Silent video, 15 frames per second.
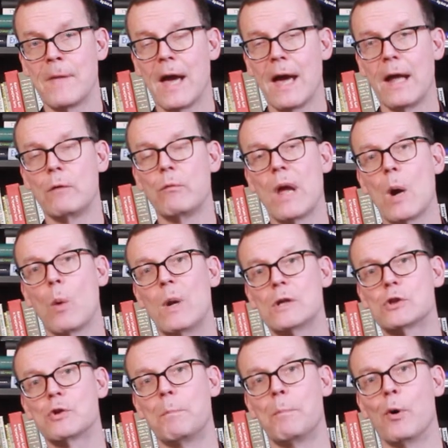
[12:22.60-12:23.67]
And they are well
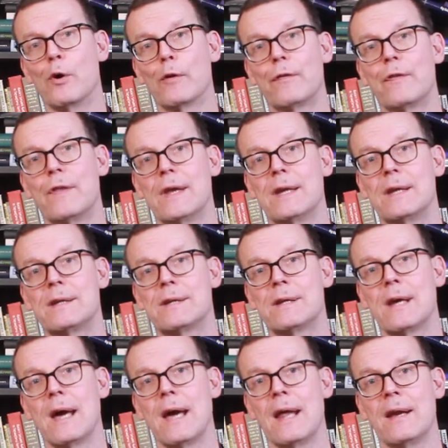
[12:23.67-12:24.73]
supported,
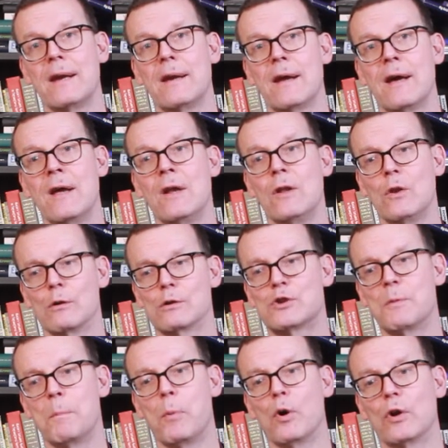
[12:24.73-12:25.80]
and those
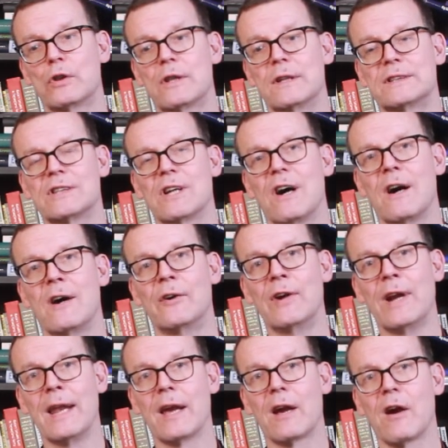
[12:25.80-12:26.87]
supporters are
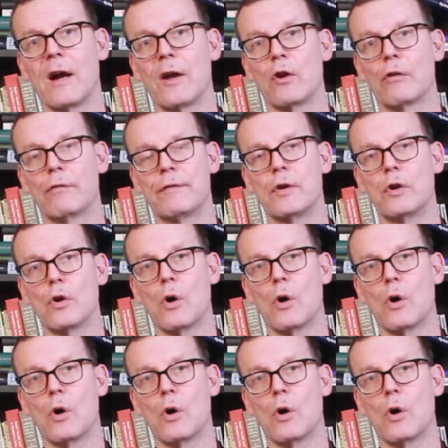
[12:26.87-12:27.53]
really kind of,